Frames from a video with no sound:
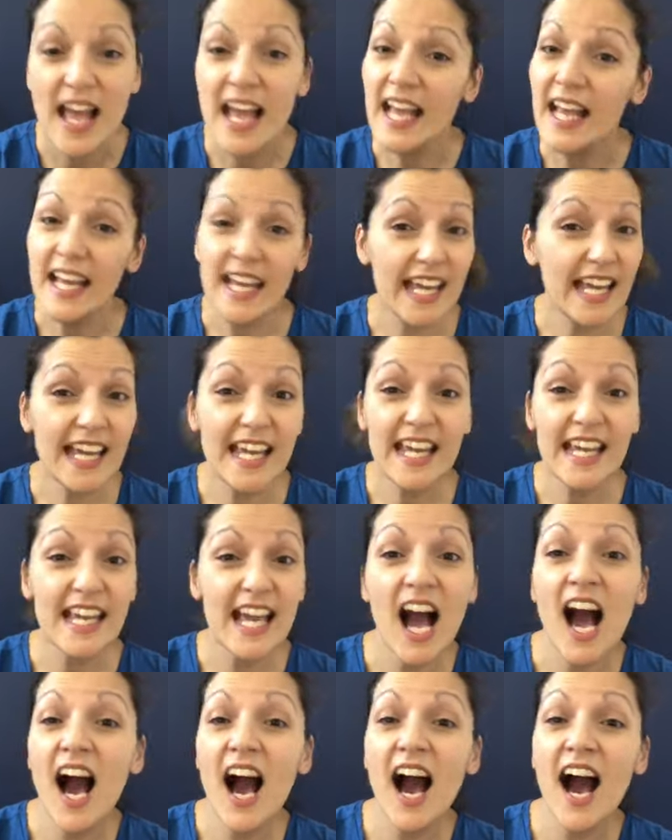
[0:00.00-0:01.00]

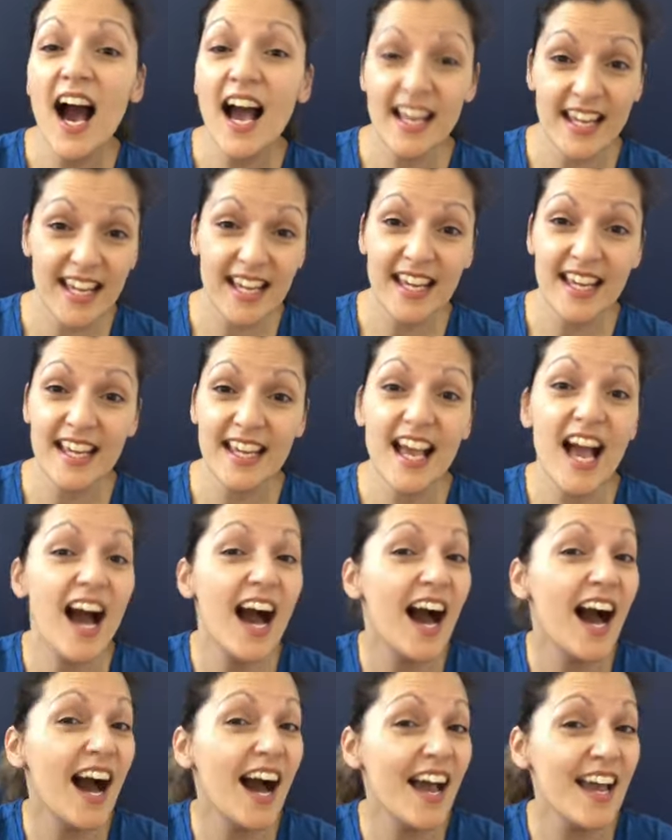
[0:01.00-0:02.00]

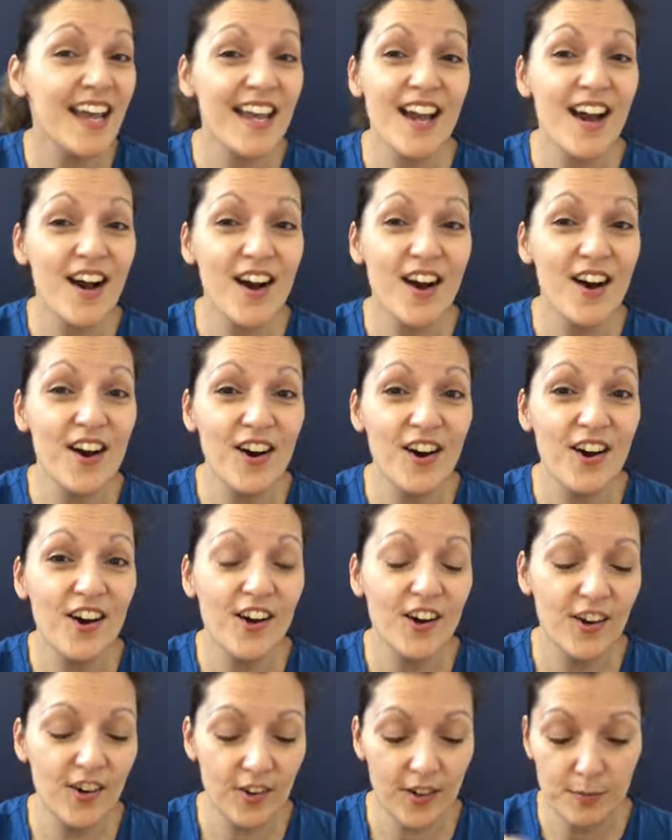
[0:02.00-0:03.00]

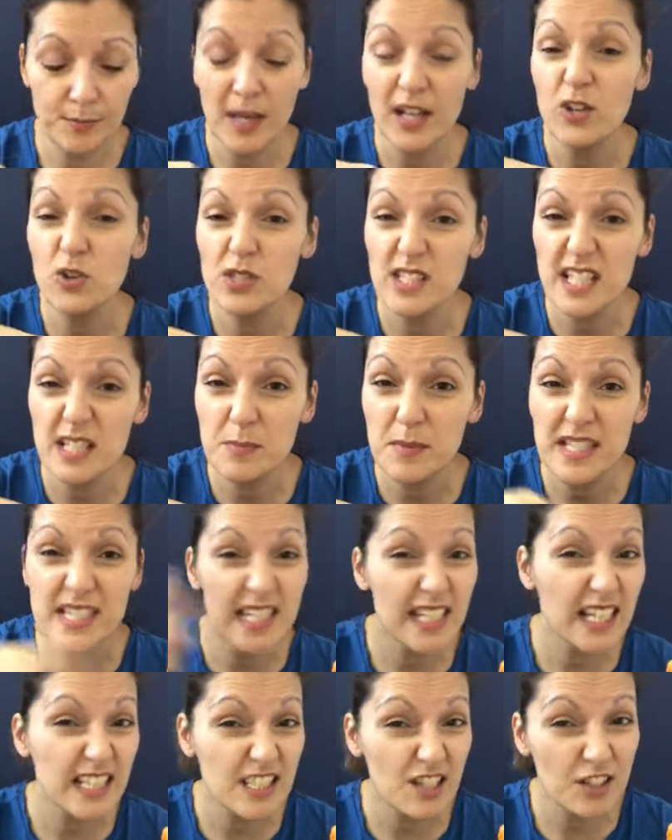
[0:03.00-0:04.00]
E-I-E-I-O. And my horse is missing.
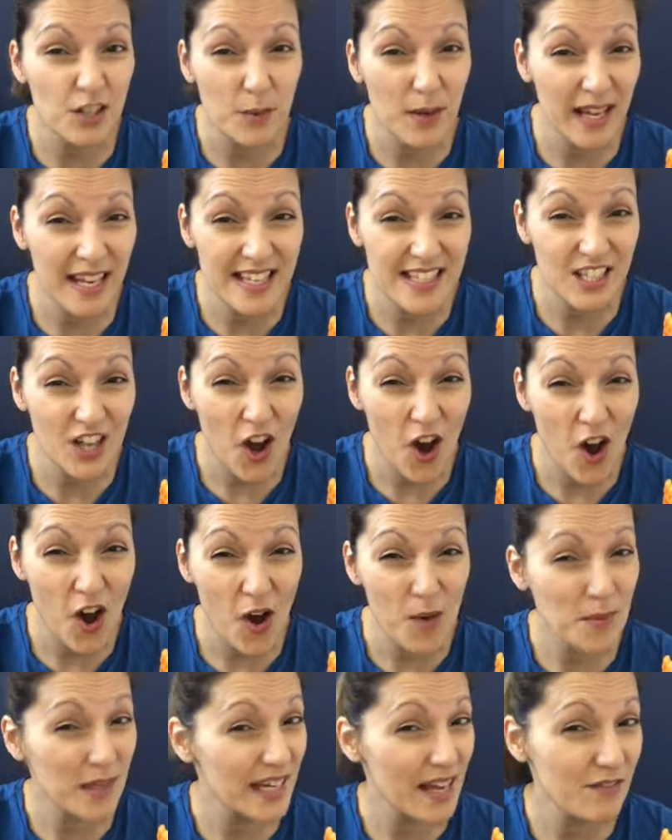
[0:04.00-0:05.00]
I don't know where he's gone,
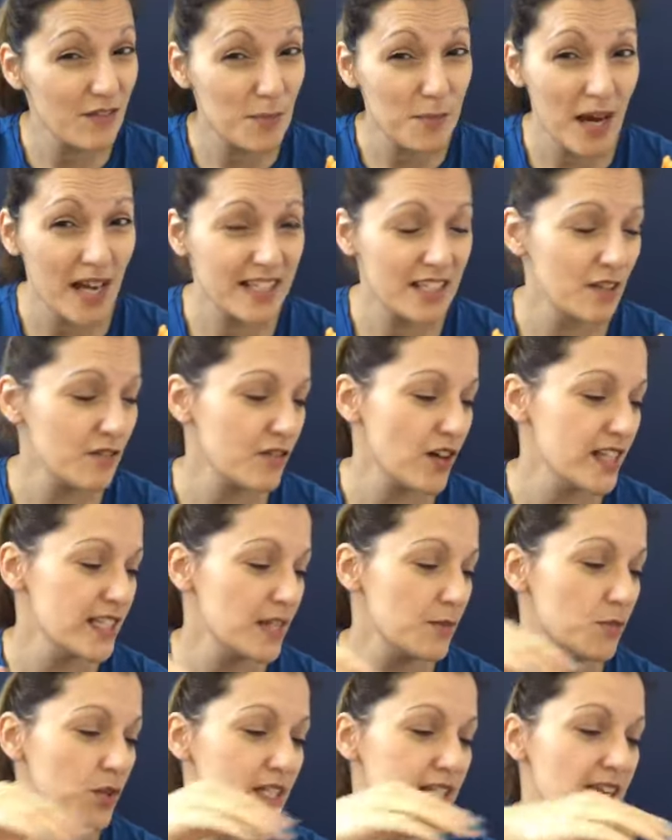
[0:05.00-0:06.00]
but never mind. I'll find him
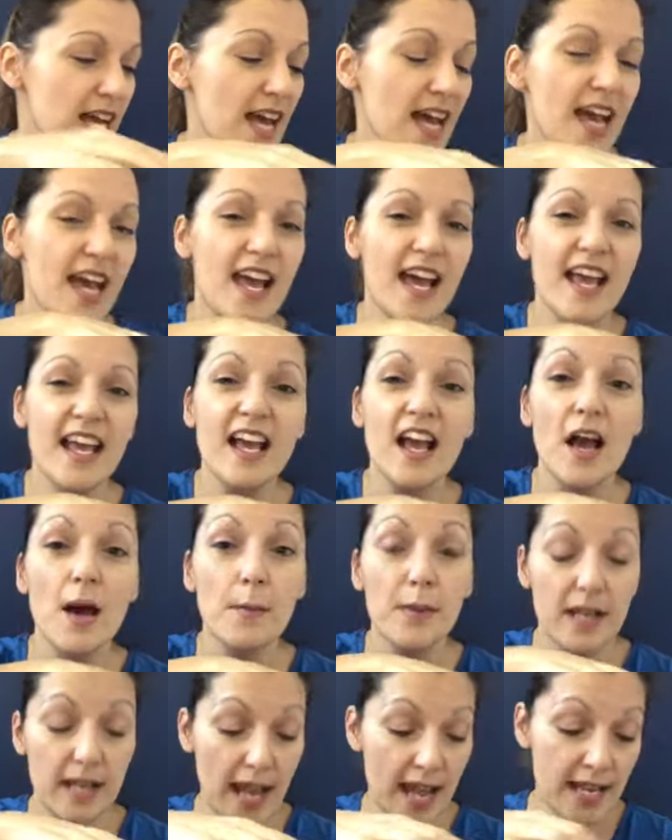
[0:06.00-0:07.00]
one day.
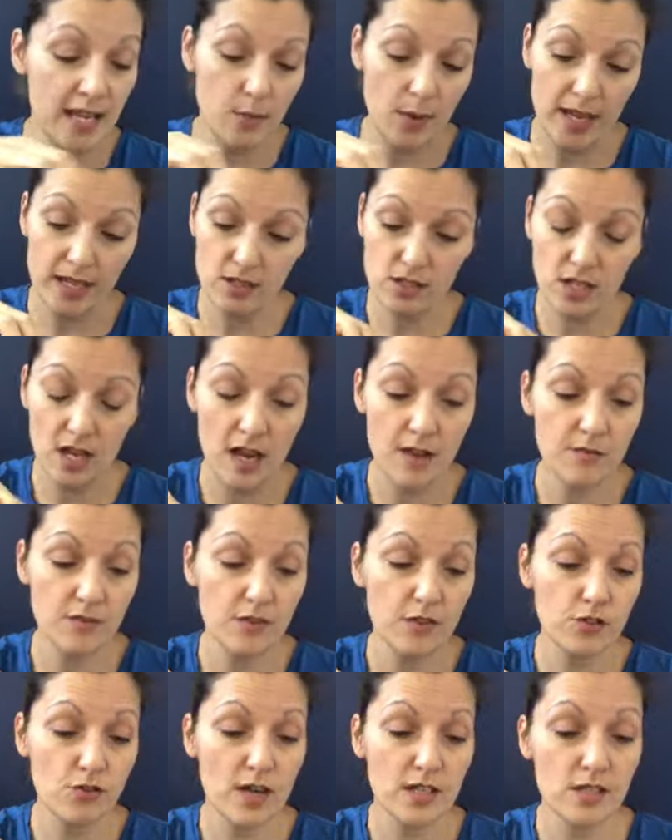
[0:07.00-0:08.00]
But anyway, it's time for the
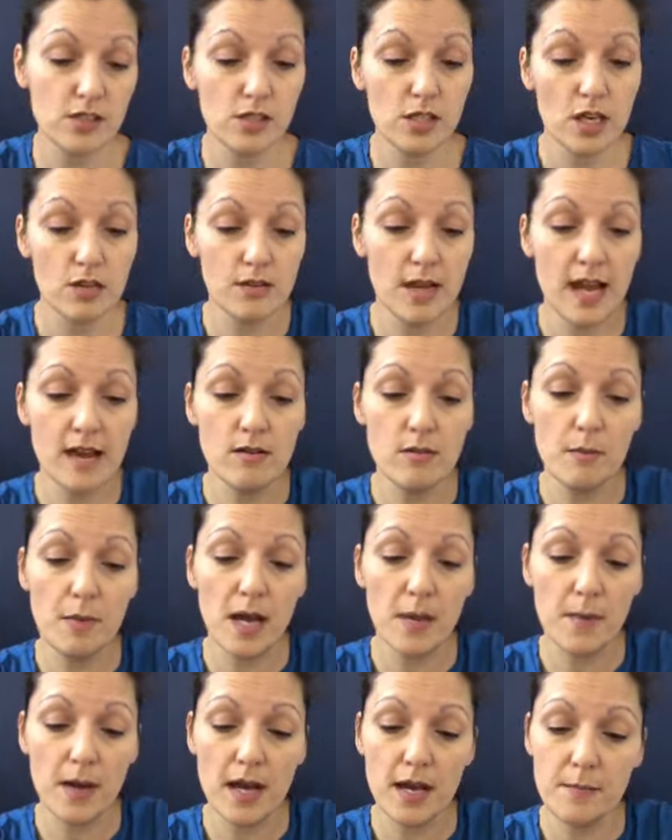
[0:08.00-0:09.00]
tractor to go now.
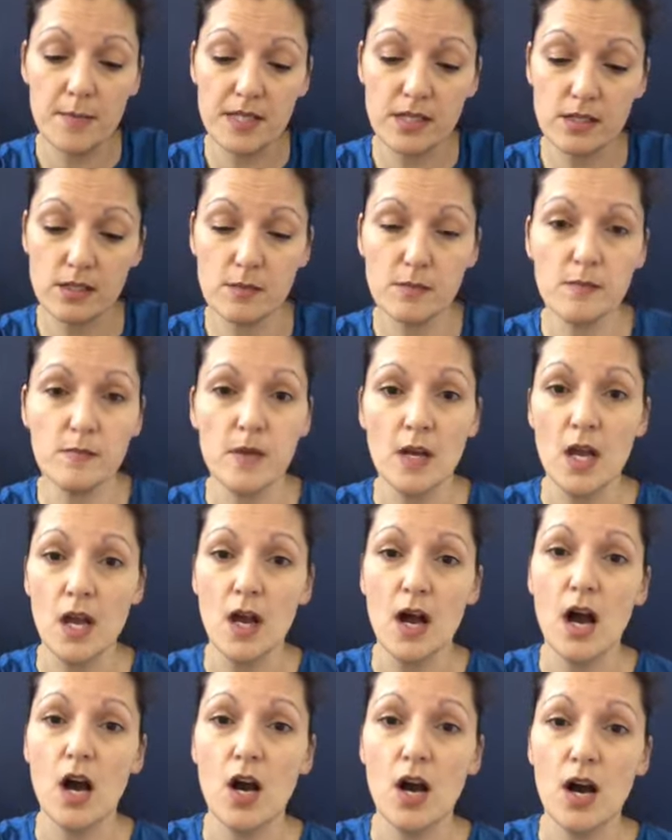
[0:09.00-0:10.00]
Bye-bye, Mr. M
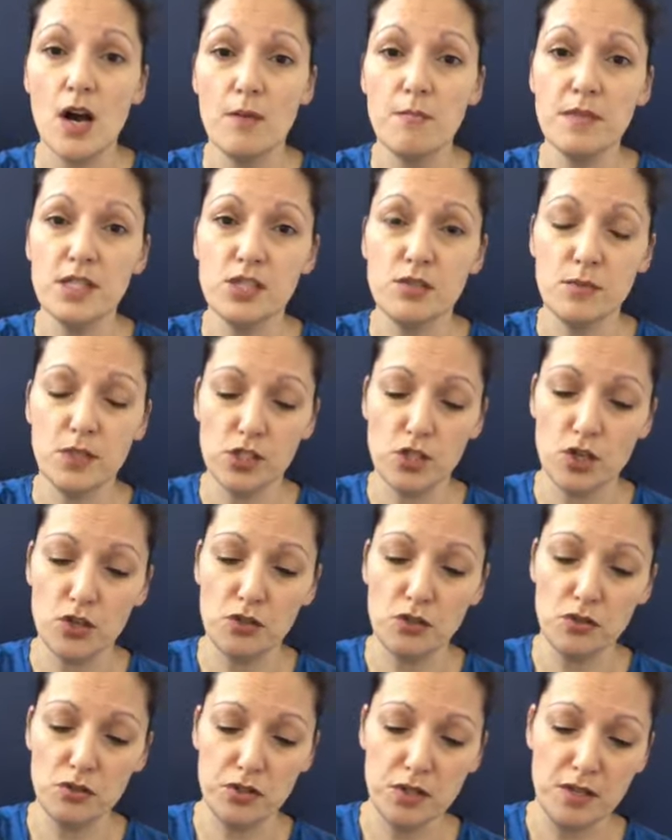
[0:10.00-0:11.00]
uh, Mr.
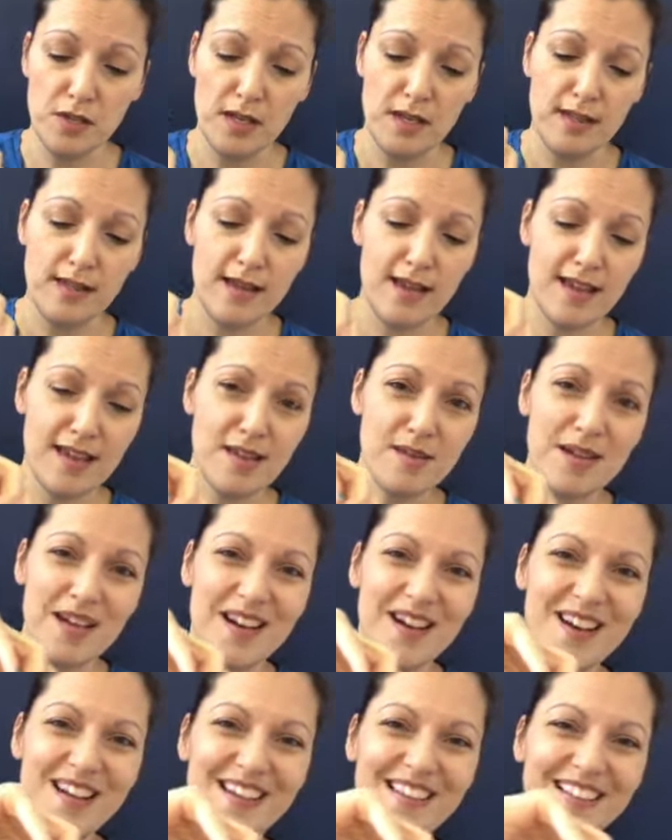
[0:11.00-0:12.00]
MacDonald. There you
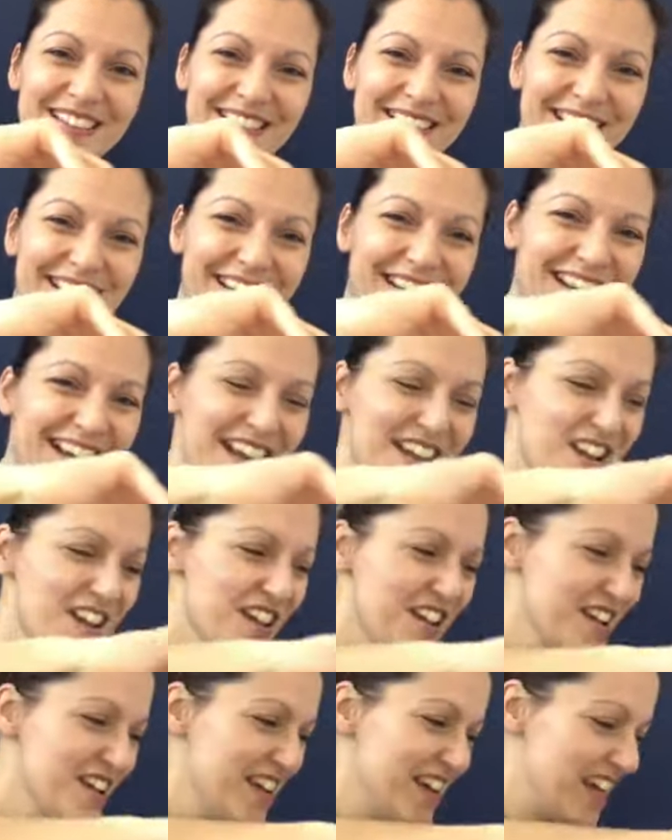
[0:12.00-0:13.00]
go.
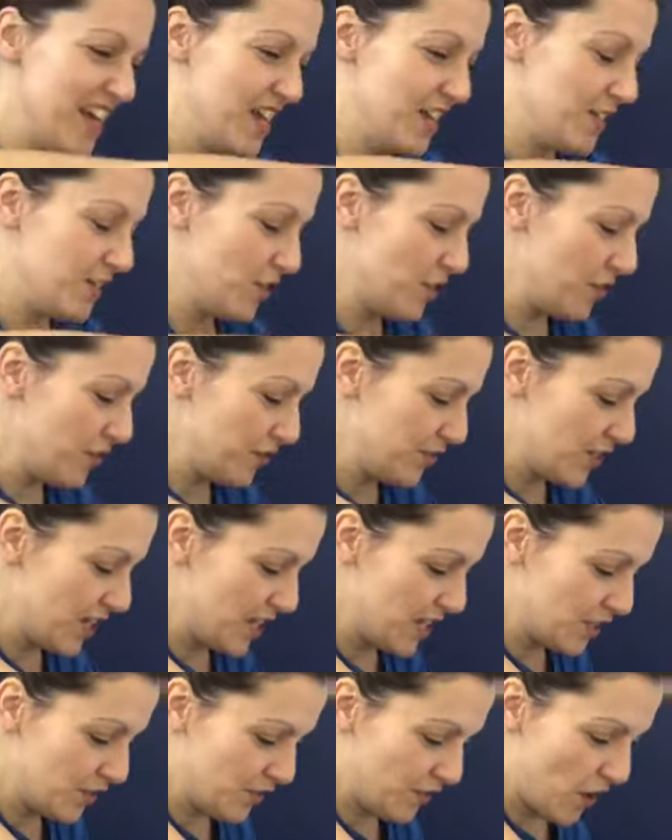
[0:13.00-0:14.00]
He's off to his
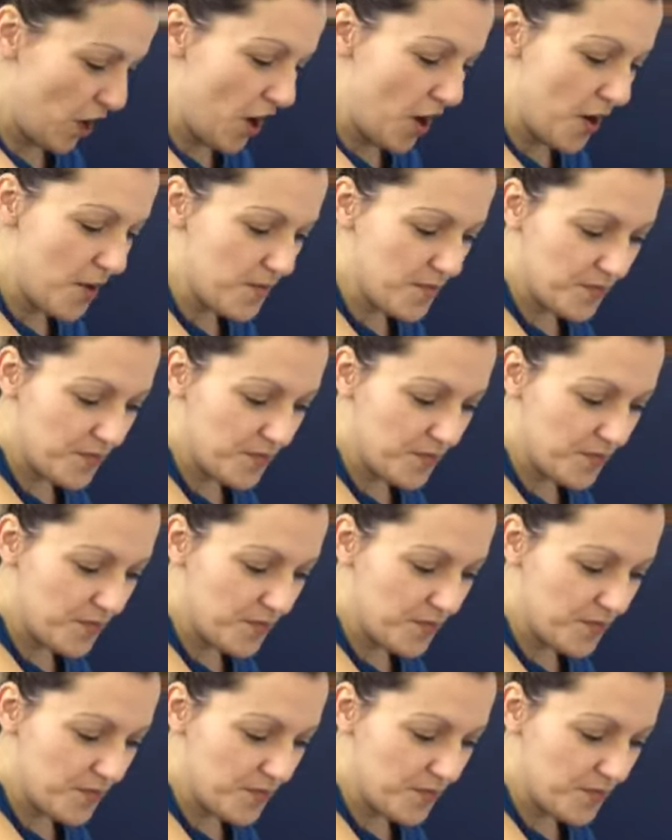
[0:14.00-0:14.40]
farm.